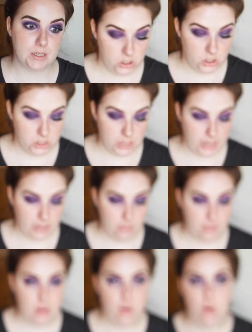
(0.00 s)
Just taking a
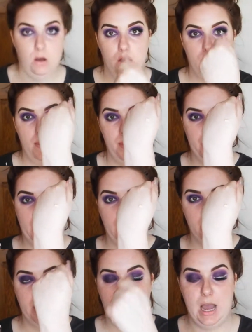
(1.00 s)
bit on the back of
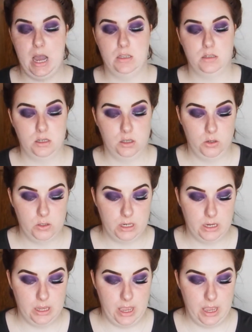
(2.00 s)
my hand and using